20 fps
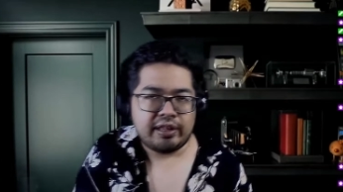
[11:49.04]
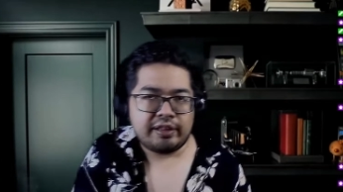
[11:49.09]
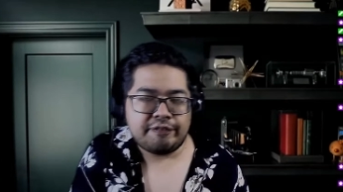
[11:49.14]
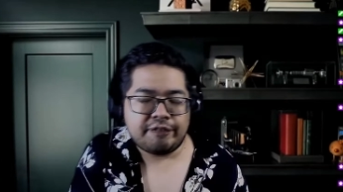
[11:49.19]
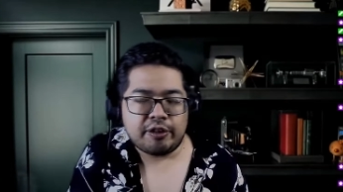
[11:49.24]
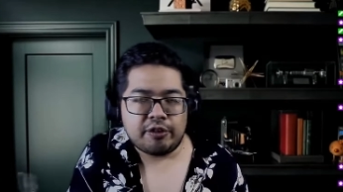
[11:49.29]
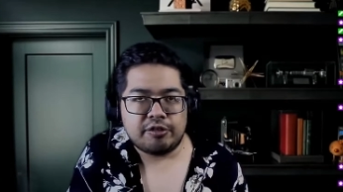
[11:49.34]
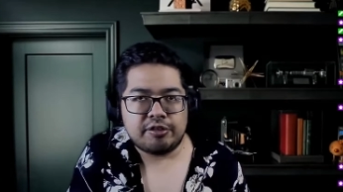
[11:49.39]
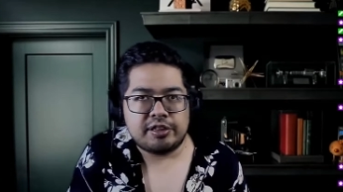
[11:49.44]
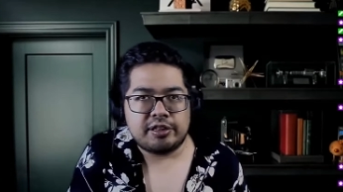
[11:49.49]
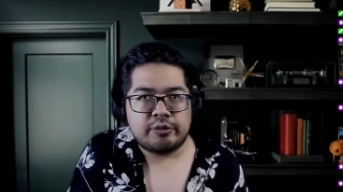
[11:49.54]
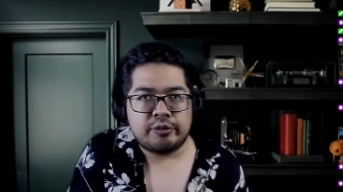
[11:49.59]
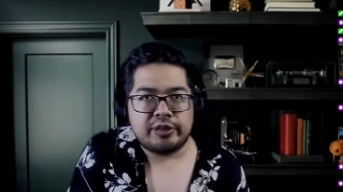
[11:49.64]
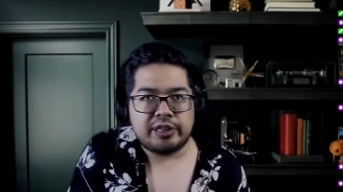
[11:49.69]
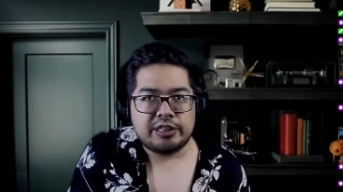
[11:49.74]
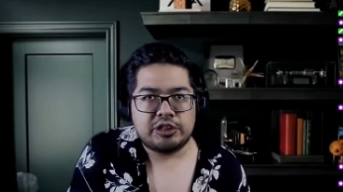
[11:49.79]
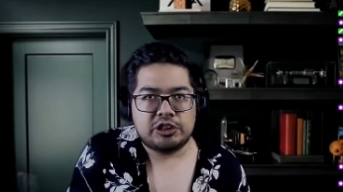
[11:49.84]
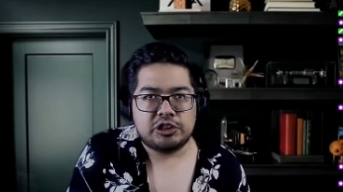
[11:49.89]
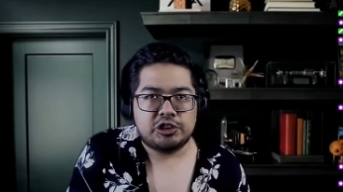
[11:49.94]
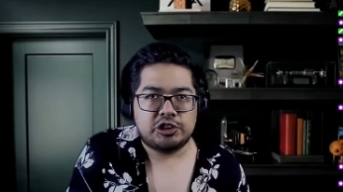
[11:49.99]
if I was in a
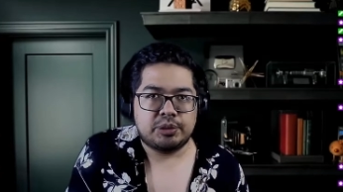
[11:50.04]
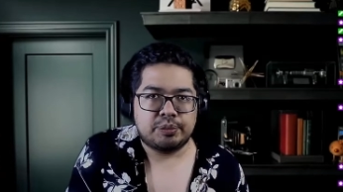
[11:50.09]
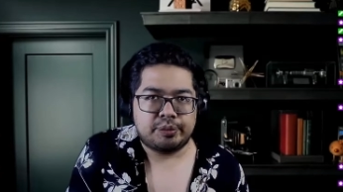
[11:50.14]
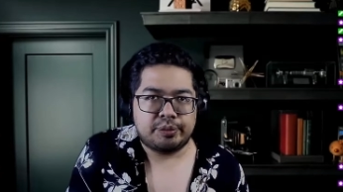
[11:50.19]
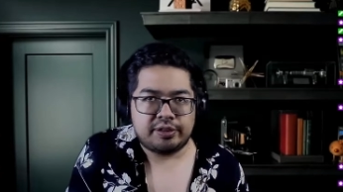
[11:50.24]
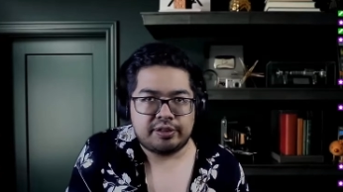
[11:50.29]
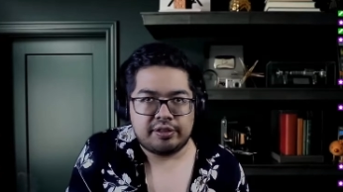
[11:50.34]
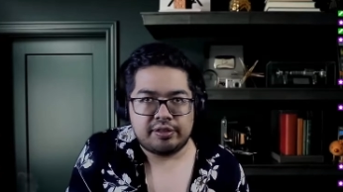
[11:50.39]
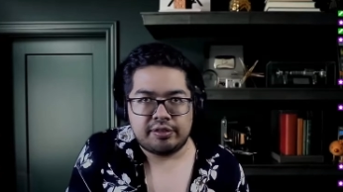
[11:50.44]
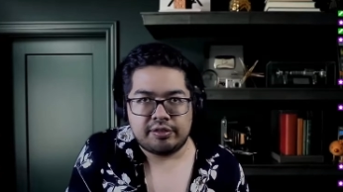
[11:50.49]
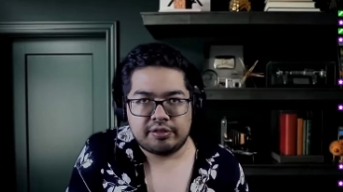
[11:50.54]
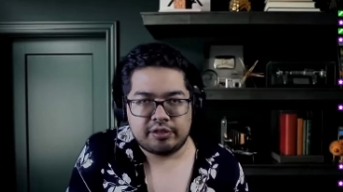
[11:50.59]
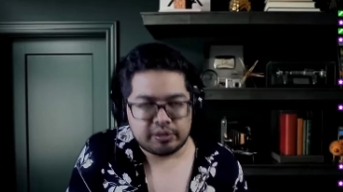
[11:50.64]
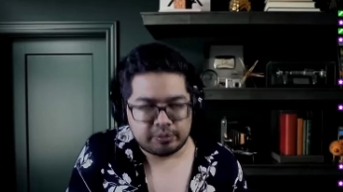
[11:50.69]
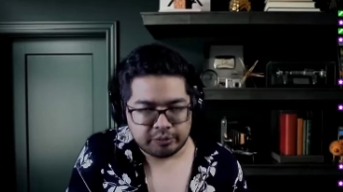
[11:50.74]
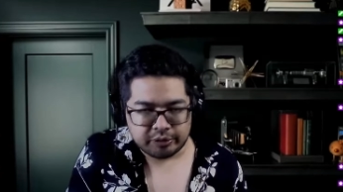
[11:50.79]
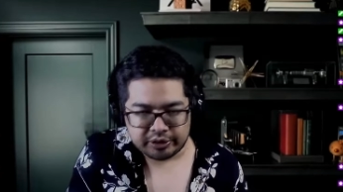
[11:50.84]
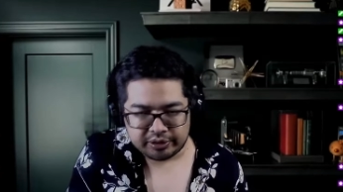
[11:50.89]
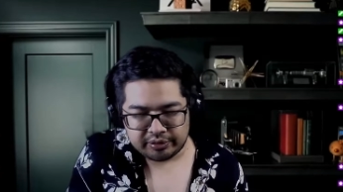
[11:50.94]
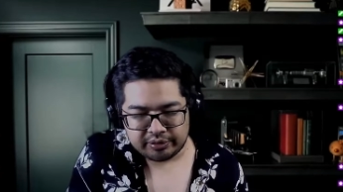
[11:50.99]
relationship with
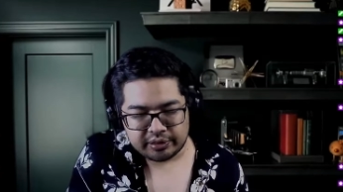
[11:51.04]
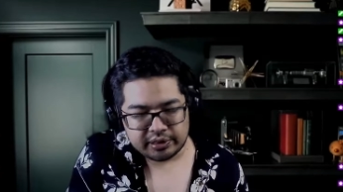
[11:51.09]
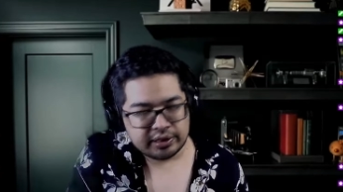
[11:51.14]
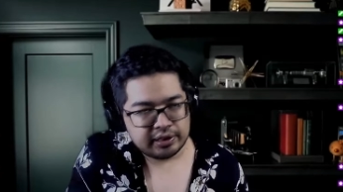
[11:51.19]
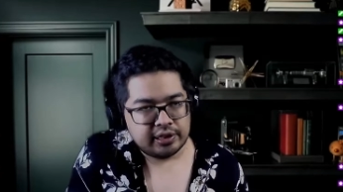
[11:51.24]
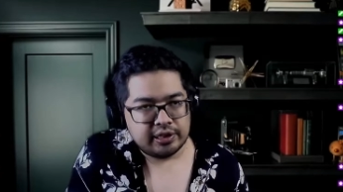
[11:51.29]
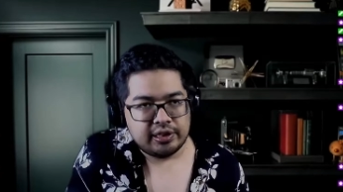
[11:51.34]
someone,